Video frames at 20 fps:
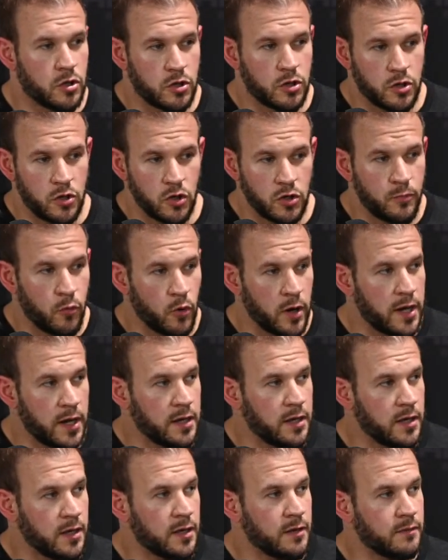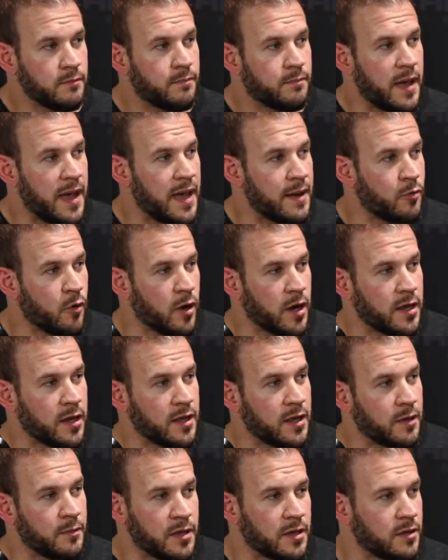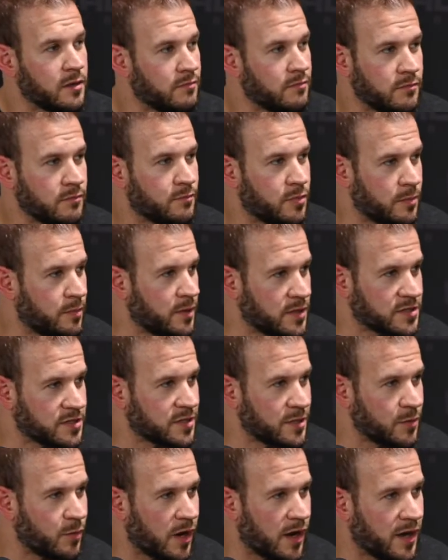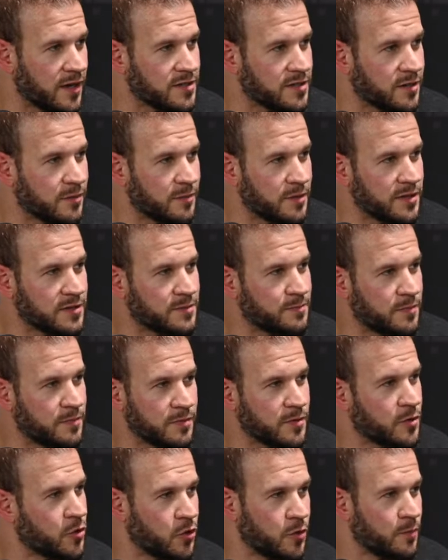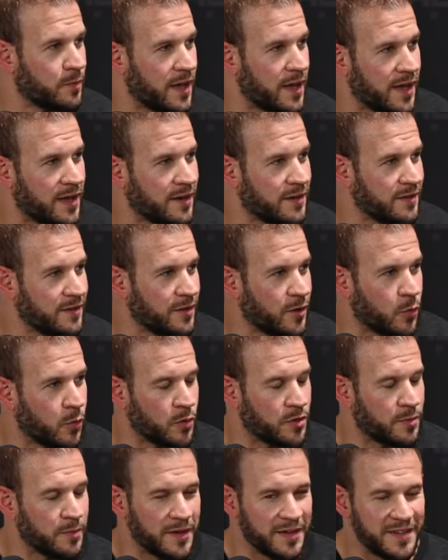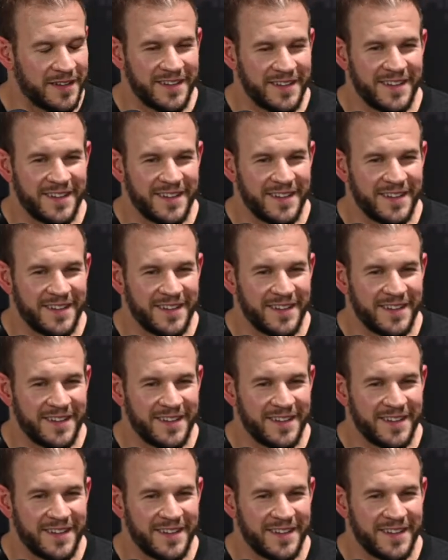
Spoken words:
good branding, bad branding. I mean, publicity wise, it's good and bad, with me.